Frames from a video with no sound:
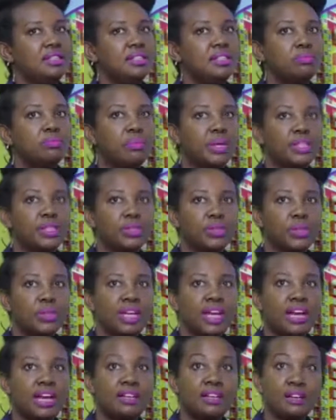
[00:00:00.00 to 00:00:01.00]
this
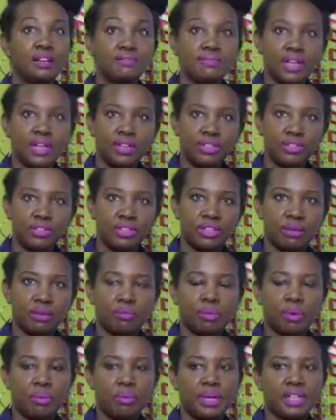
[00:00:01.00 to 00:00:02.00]
person undervalued the
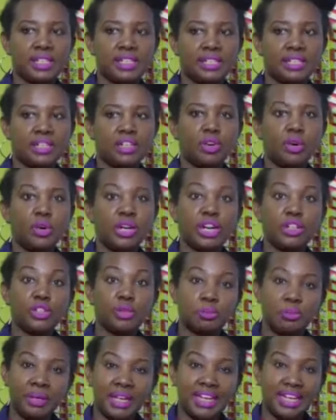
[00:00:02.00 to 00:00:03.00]
property in order
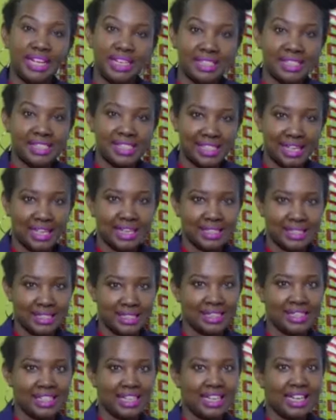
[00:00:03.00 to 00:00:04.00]
to pay less tax,
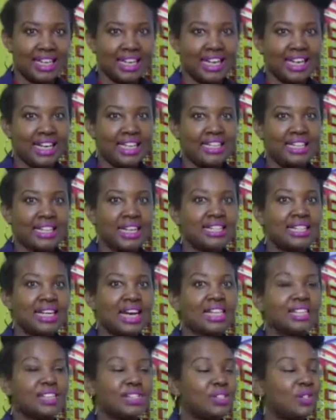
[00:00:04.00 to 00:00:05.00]
that
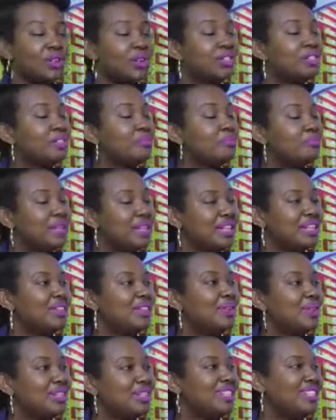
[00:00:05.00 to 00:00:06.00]
has not
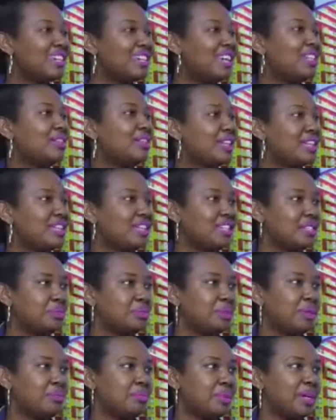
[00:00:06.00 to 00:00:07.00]
been good title that
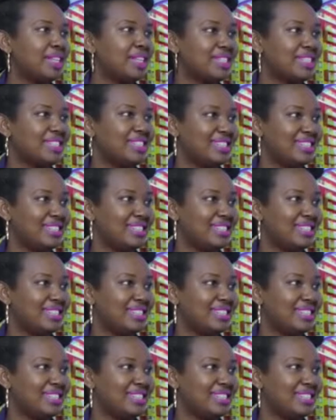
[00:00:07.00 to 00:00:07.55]
has been passed.